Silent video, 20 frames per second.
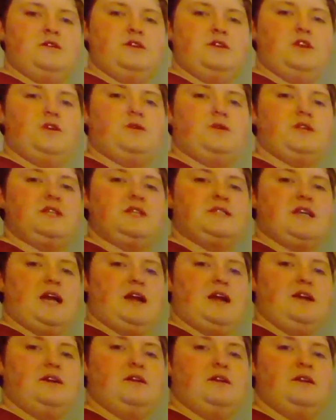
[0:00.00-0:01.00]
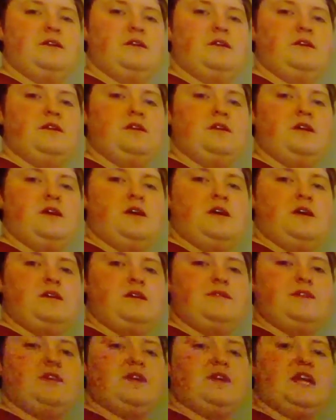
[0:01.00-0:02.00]
You know where these are?
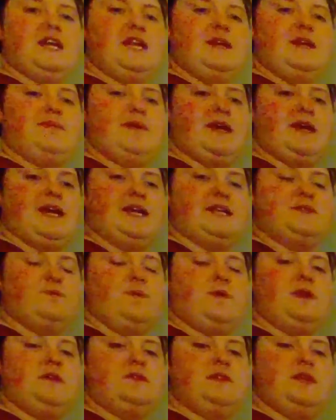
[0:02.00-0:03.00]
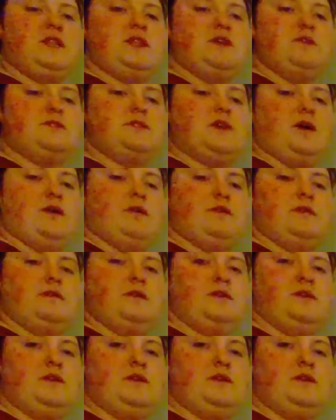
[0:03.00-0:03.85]
They're guinea pigs. Where do you think those go?